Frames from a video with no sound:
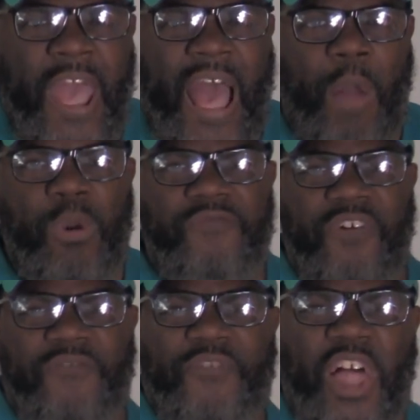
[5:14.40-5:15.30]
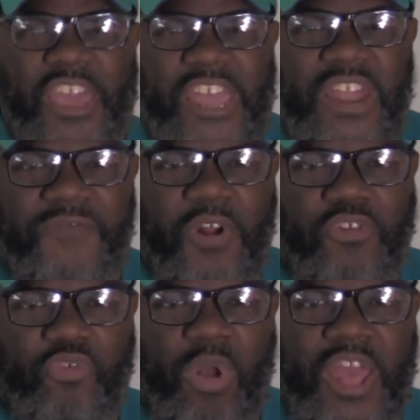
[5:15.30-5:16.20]
I went from flunking the
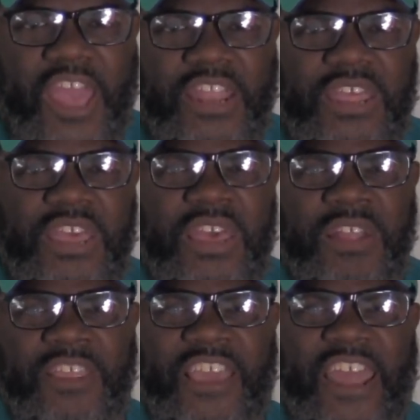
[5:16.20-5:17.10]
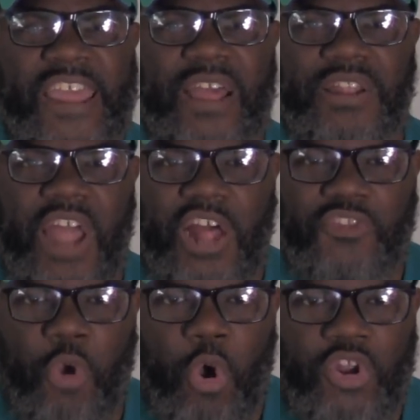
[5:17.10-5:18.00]
first grade to getting a
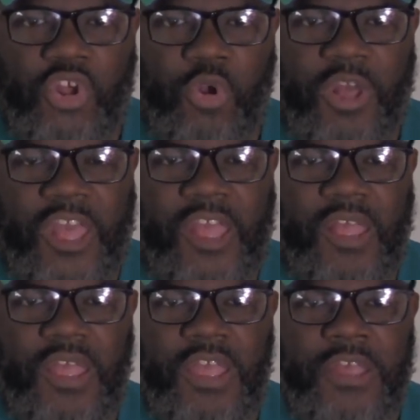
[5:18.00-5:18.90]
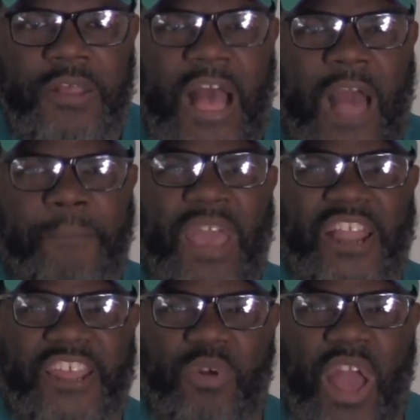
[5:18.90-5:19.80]
doctoral degree. I
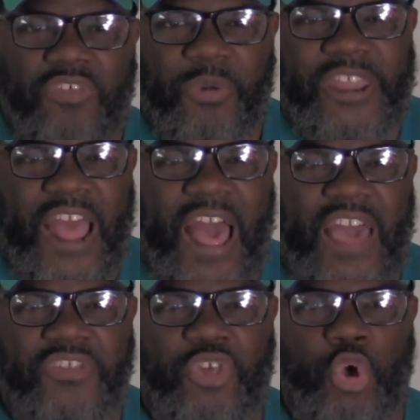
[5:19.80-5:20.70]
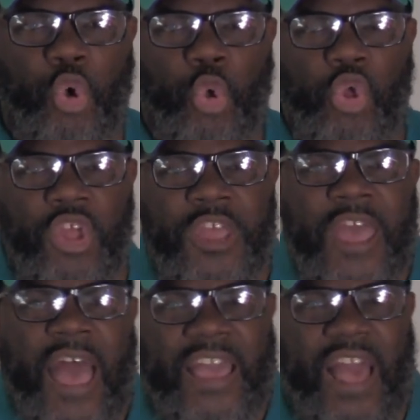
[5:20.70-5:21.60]
barely graduated high school.
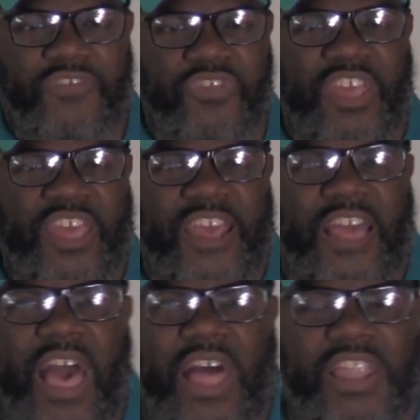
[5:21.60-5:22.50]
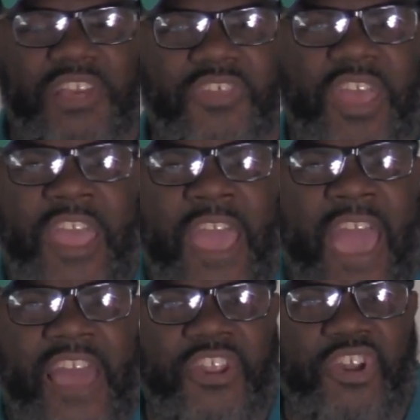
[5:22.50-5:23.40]
I got sick in college,
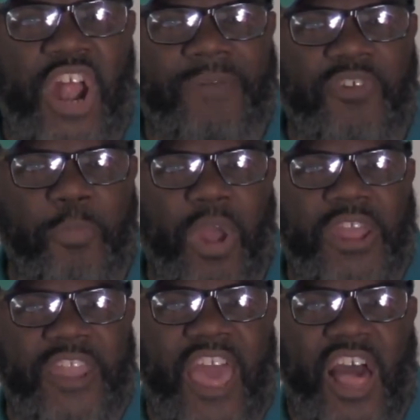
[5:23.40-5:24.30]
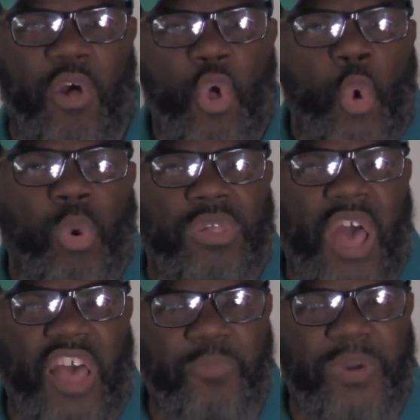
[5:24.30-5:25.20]
had a nervous breakdown, was
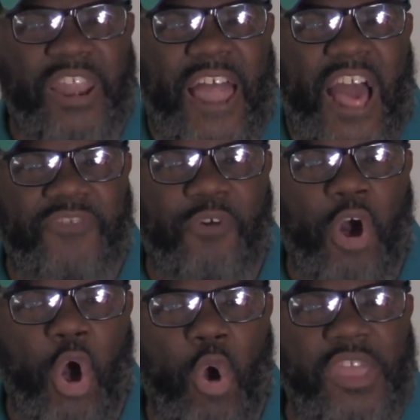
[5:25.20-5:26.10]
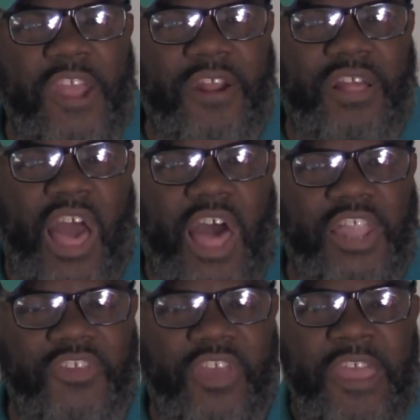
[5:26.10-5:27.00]
hospitalized for a whole year in
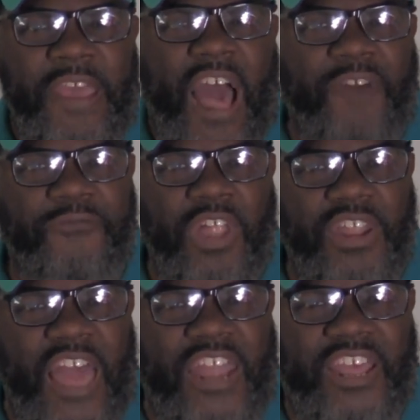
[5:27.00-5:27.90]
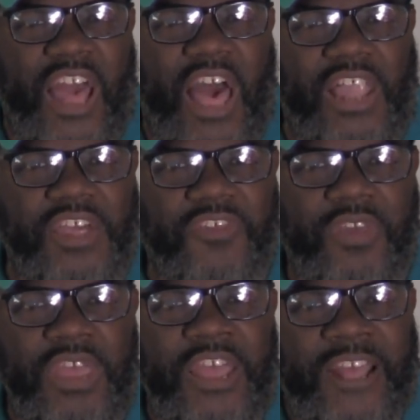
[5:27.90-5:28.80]
college. I flunked out of
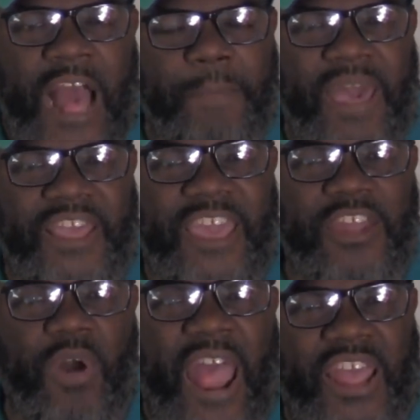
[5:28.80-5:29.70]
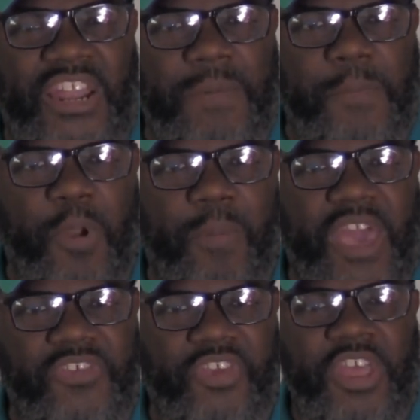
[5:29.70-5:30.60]
college. Got back in on academic
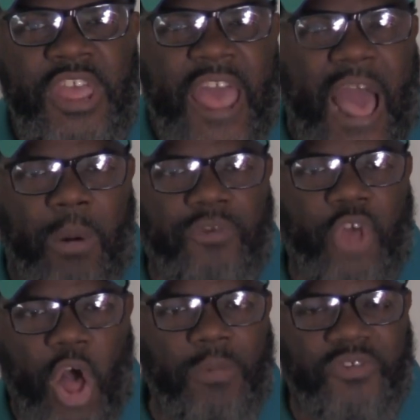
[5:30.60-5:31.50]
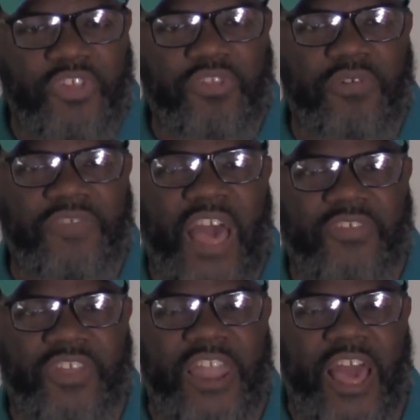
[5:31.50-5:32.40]
probation. I was homeless in
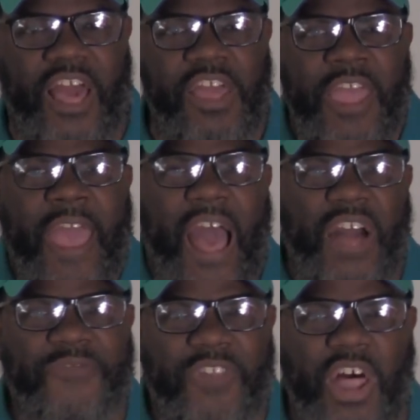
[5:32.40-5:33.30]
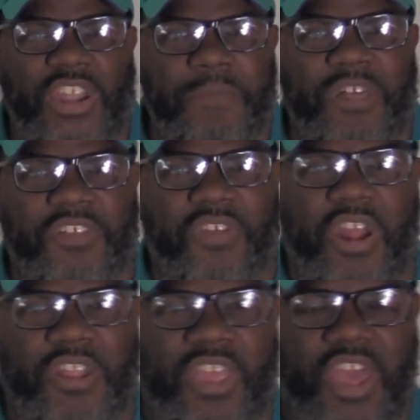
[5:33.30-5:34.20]
2009. I flunked the
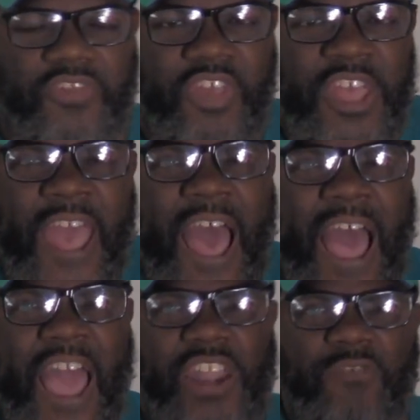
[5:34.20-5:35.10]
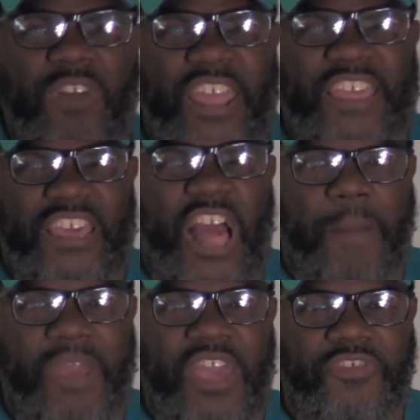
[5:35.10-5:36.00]
military test. I had a reading and
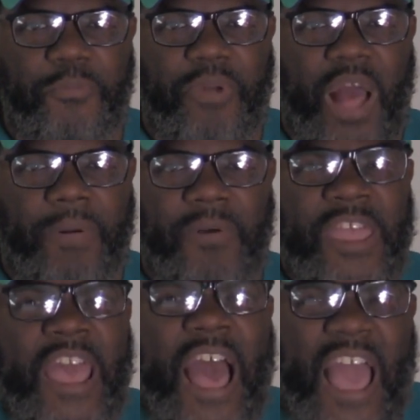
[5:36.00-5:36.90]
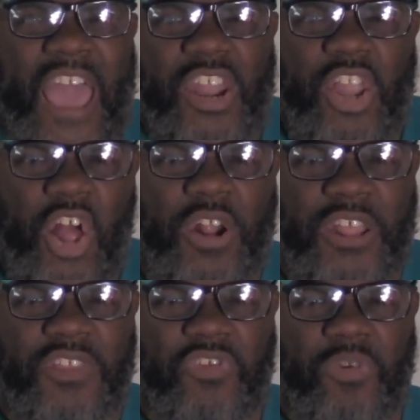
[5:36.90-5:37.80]
comprehension problem. I had a
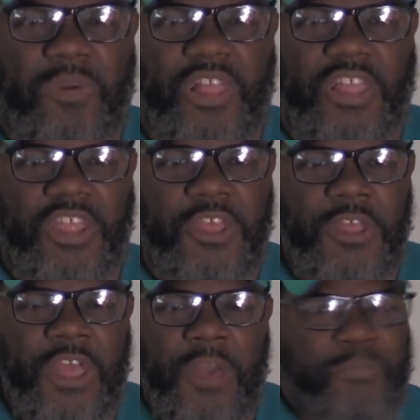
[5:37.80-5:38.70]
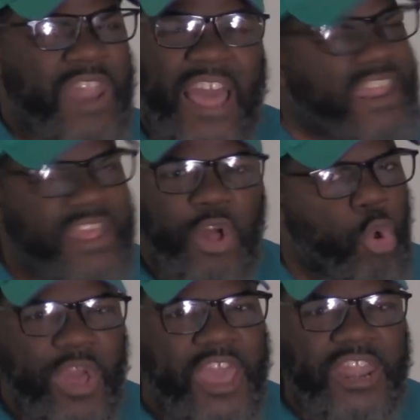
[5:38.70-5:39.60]
learning disability. But I didn't
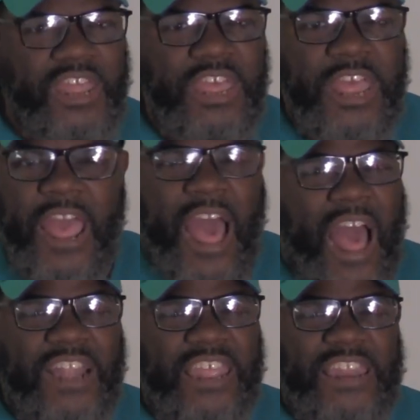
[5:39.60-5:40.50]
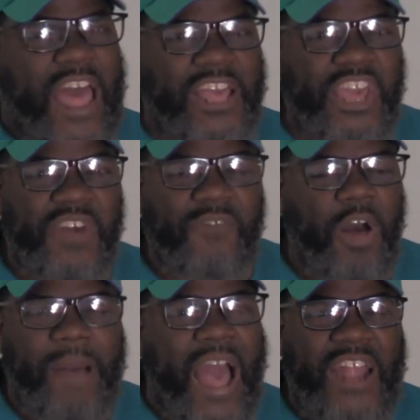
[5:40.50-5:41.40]
quit. I did not give
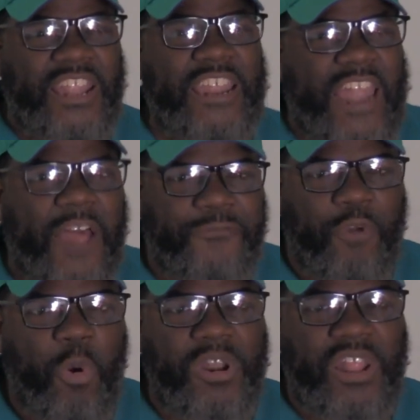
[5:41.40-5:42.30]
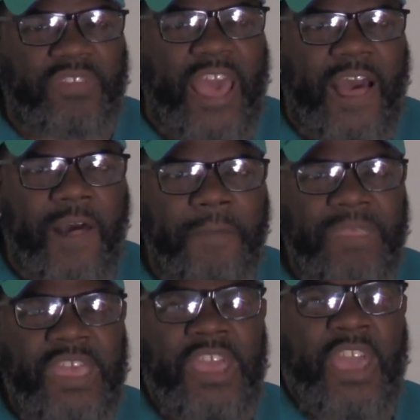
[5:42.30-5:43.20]
up. I did not throw in the towel.
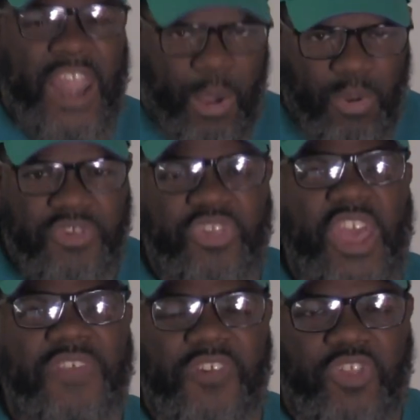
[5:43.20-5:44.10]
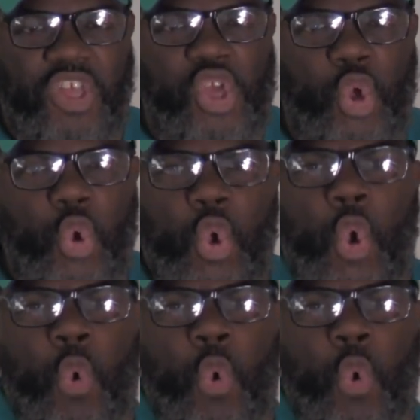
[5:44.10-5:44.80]
And I want to say this to you.